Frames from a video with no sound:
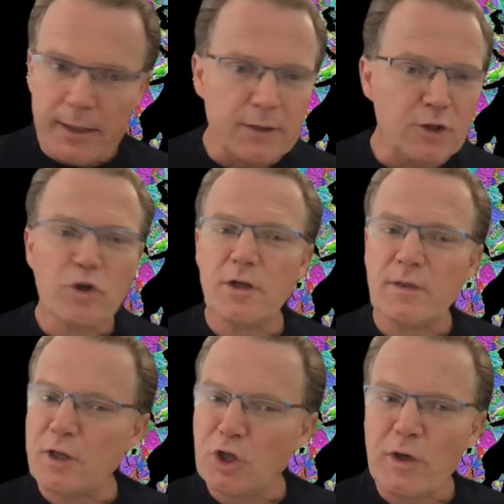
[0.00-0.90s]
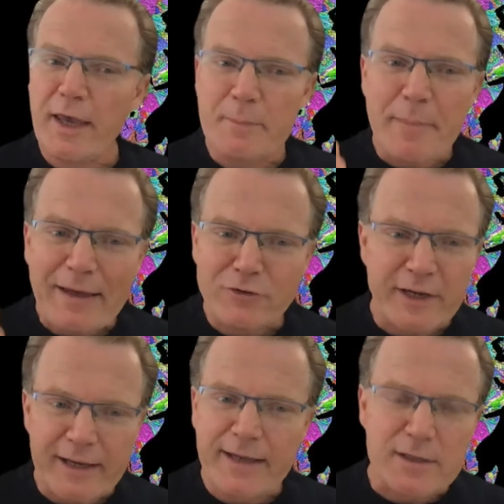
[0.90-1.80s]
In the UK,
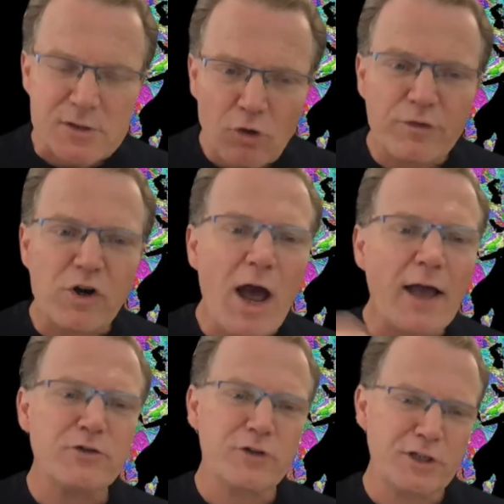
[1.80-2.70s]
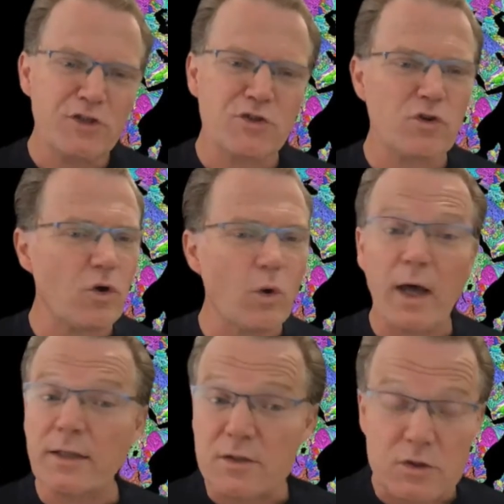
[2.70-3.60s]
Patrick Geddes, over 100 years ago,
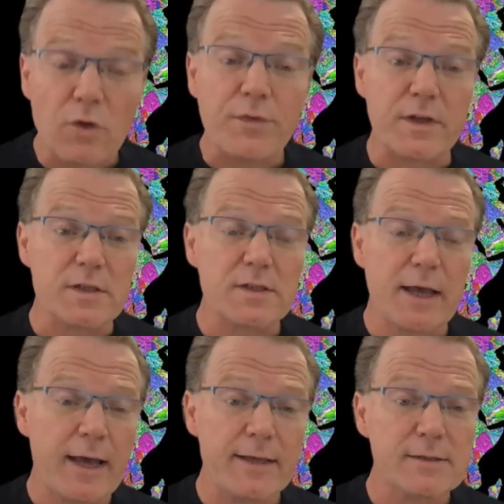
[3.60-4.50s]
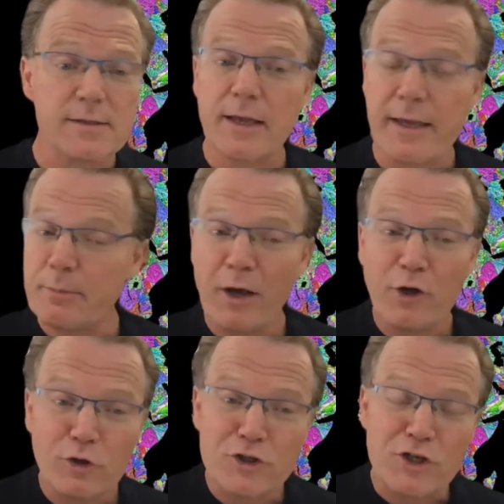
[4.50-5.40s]
understood this as a
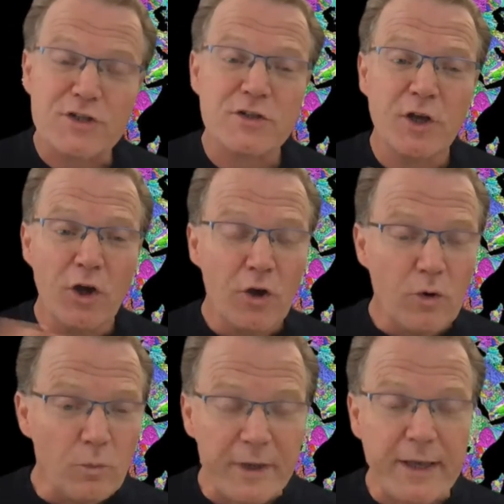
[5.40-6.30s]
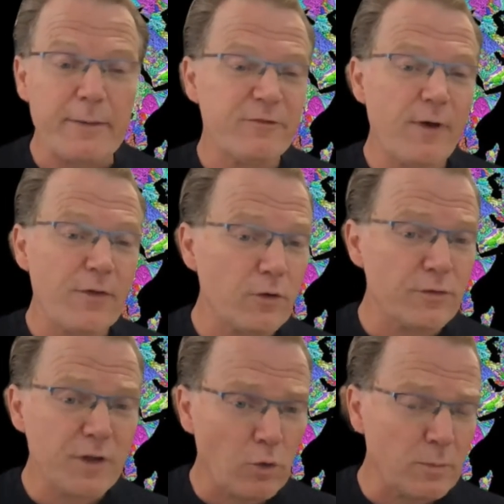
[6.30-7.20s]
biologist who became father
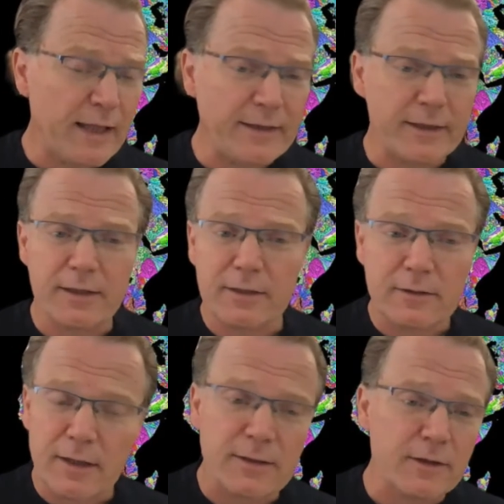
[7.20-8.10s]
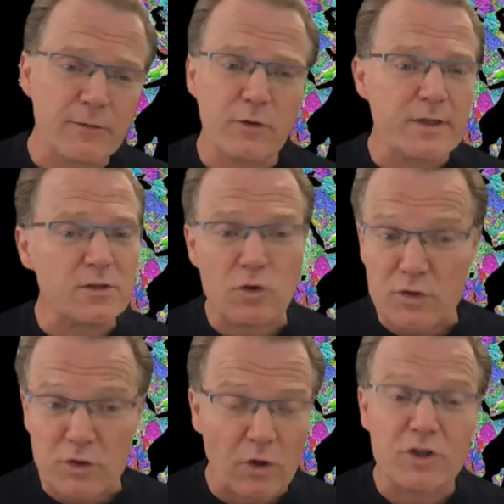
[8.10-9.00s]
of town planning and influenced
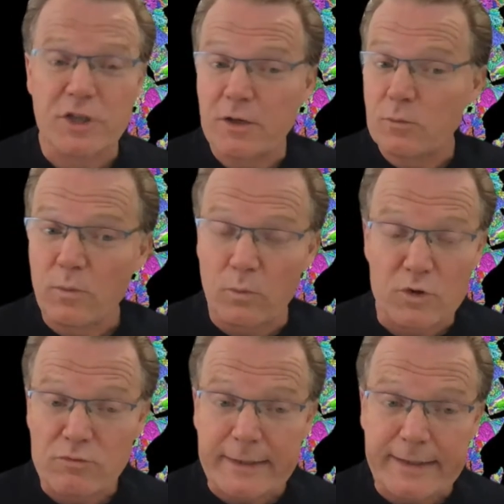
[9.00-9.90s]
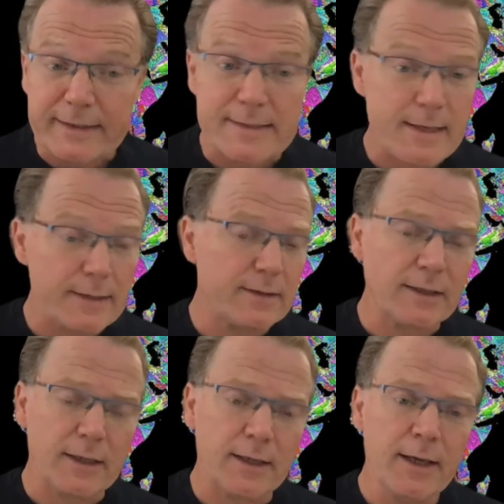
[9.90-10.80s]
sociology and was really a design
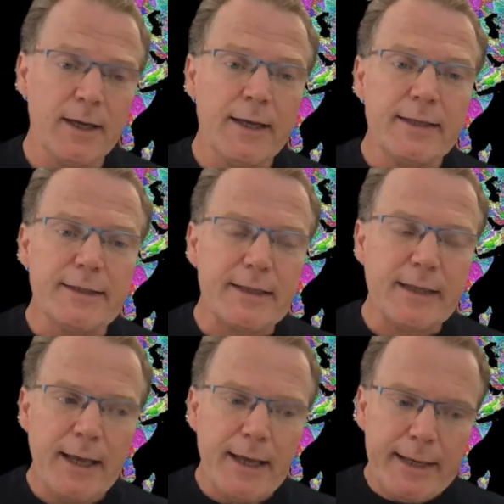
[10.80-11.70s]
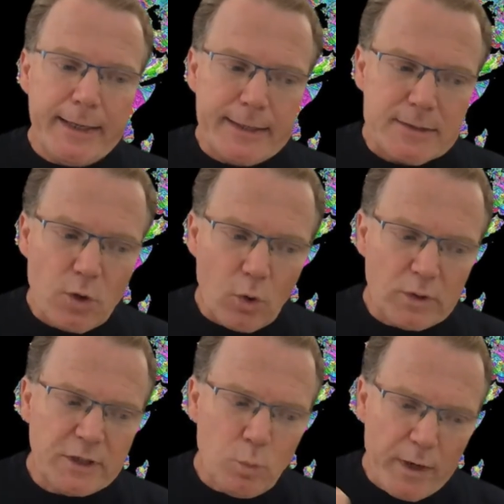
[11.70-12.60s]
thinker, that it's
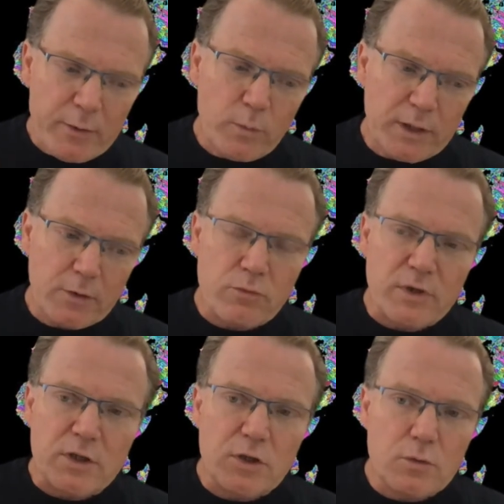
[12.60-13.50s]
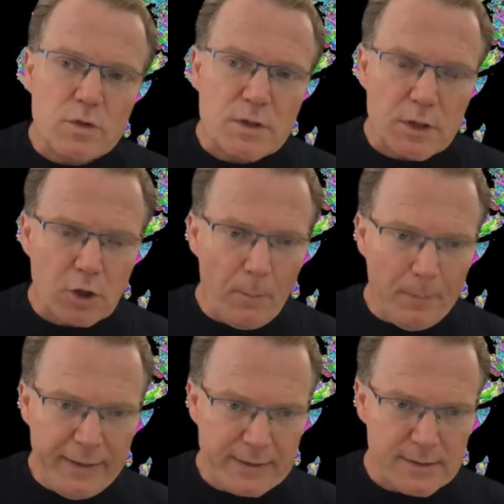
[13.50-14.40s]
only when we reduce the
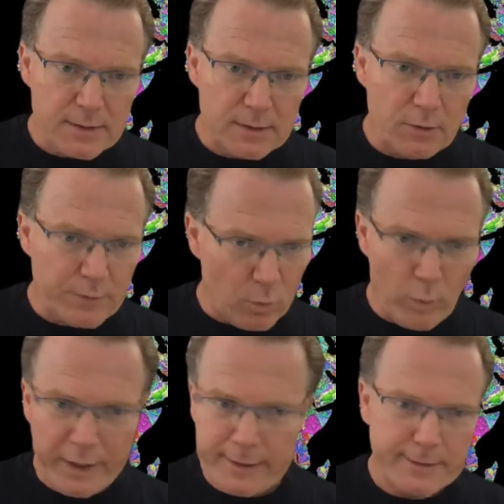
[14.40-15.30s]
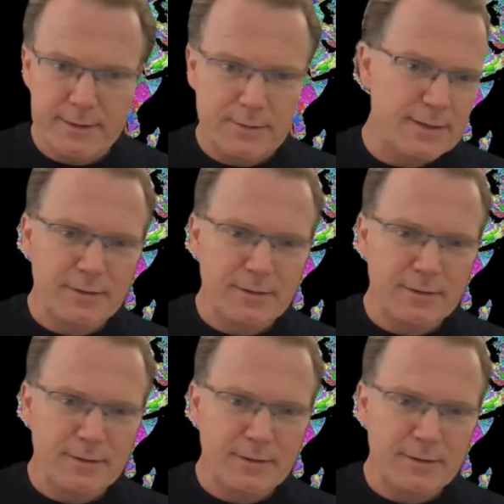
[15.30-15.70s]
complexity of the wicked